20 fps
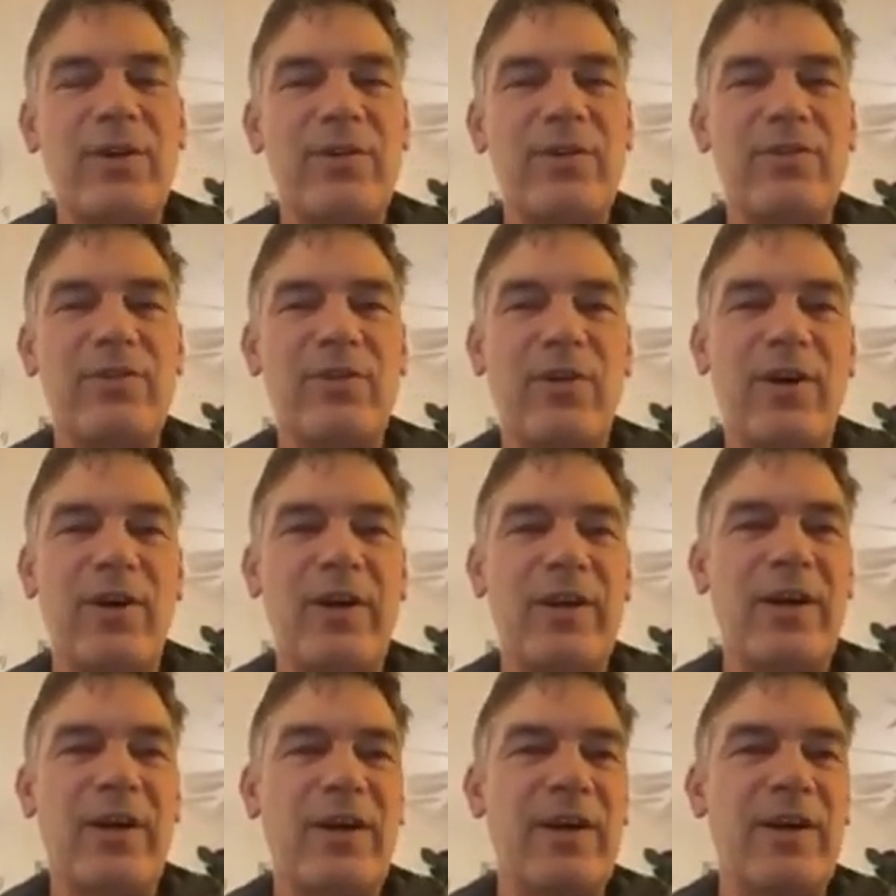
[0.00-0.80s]
And so
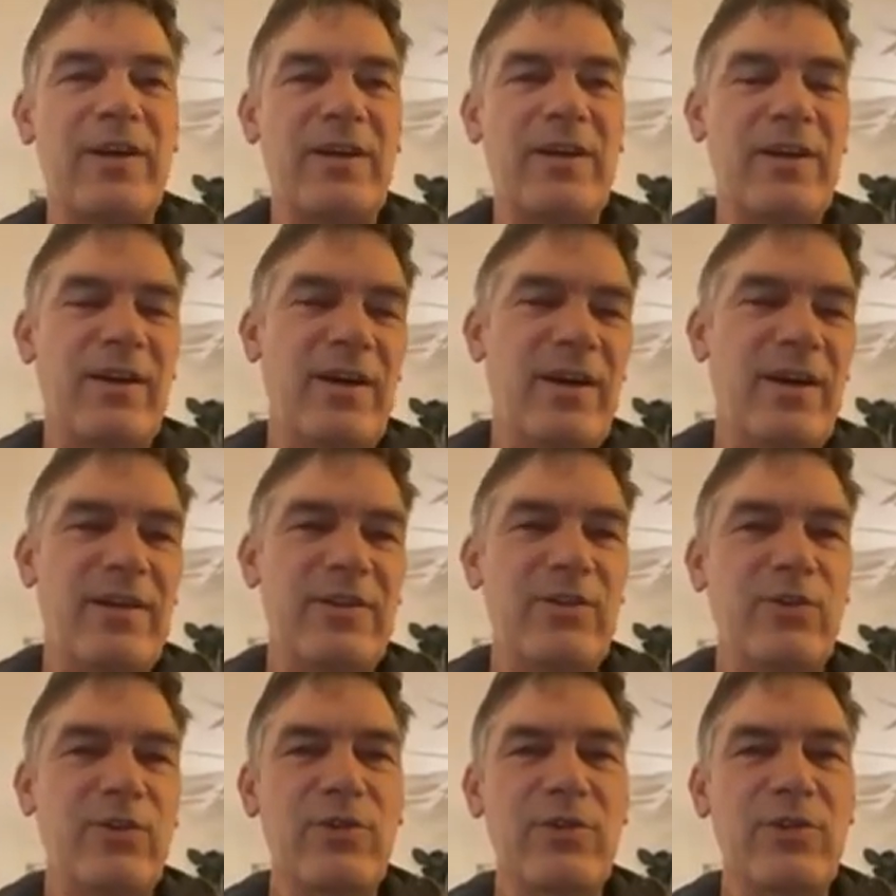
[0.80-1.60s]
I, I, I
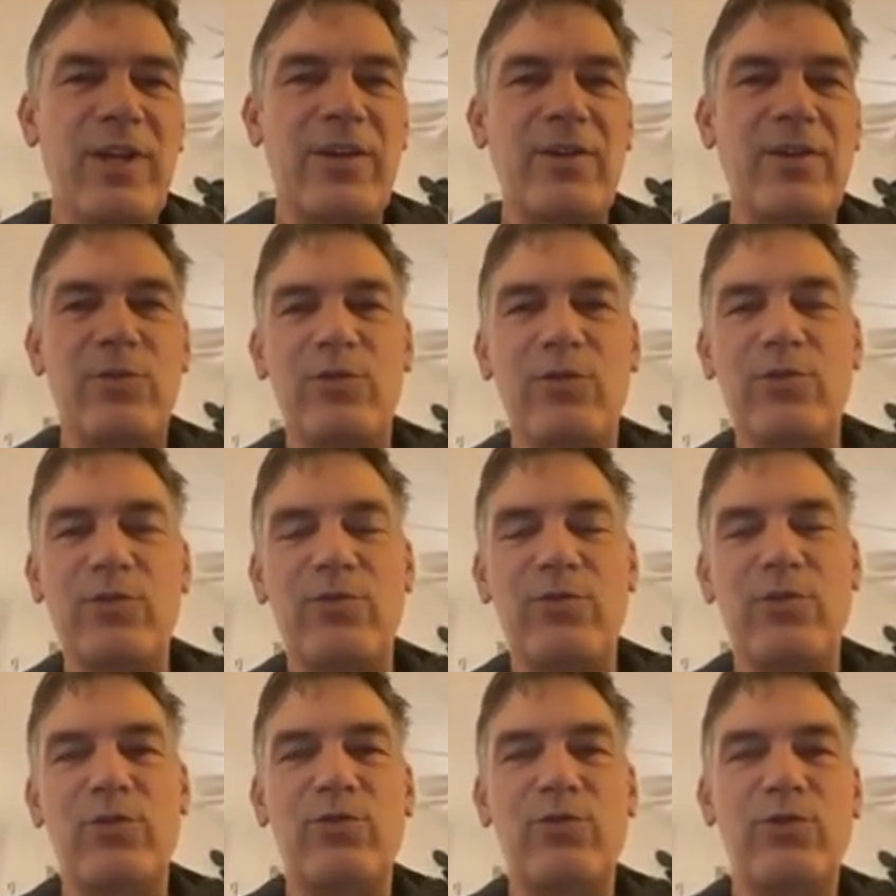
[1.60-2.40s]
taught that course
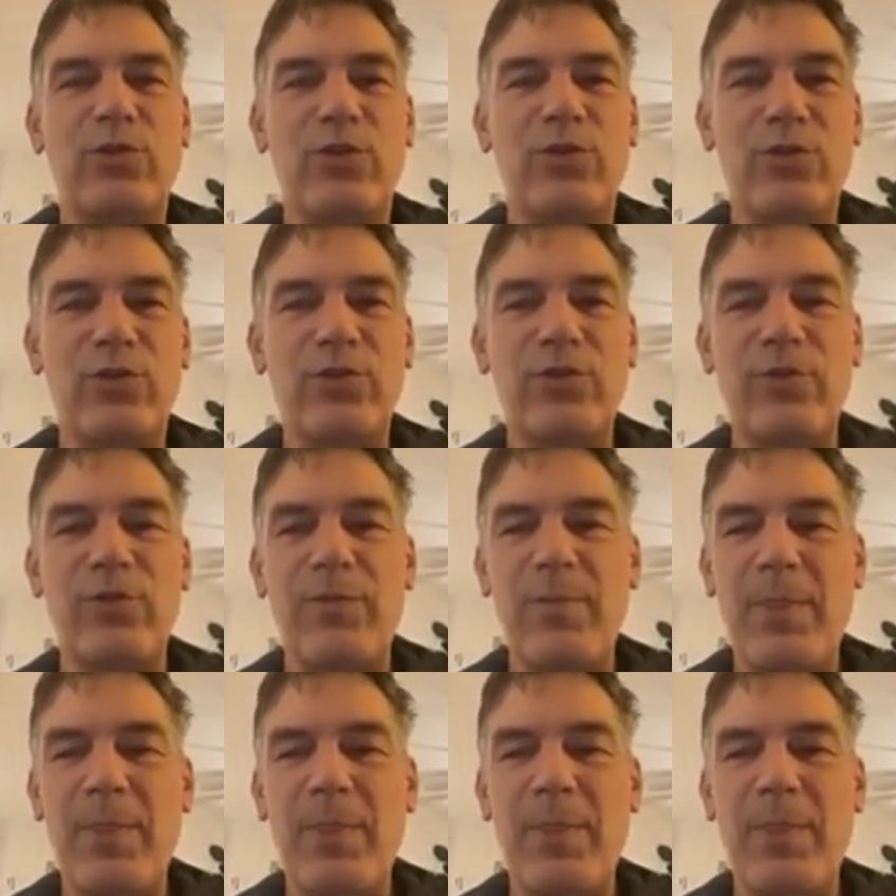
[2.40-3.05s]
for two years